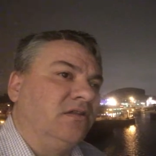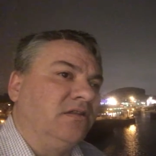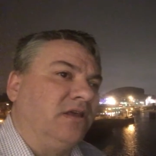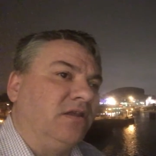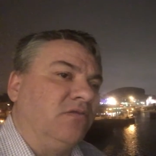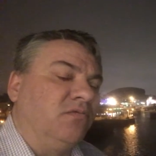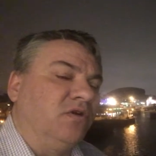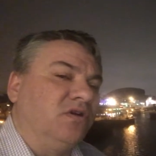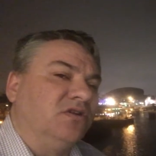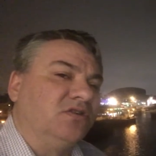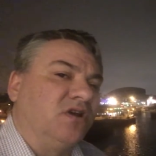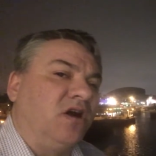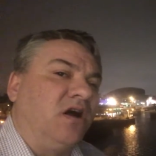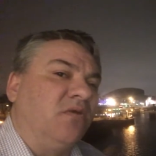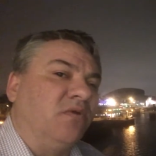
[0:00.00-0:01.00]
then the
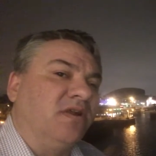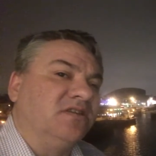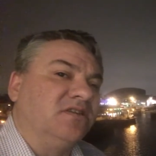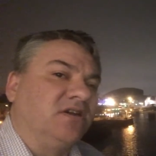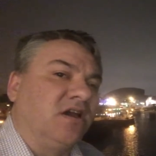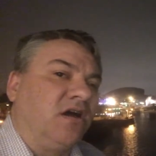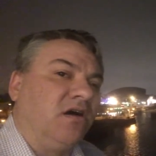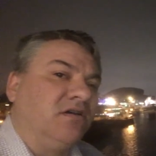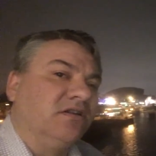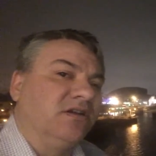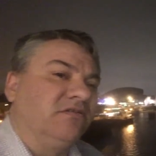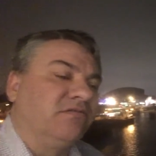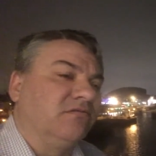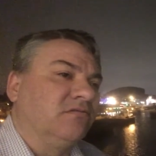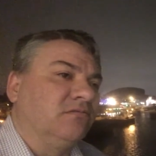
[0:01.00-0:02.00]
words I went to
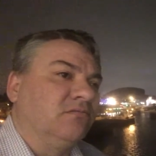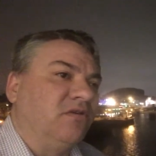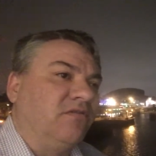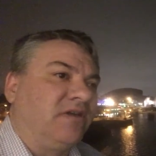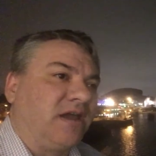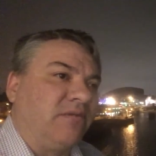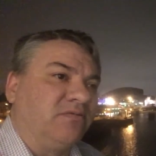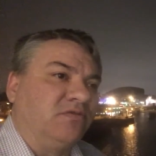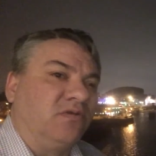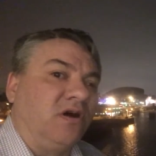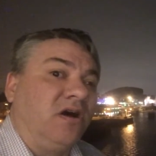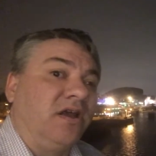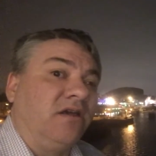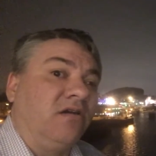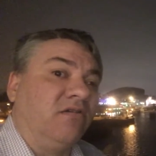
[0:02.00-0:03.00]
Cardiff with a capital
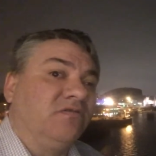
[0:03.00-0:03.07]
I,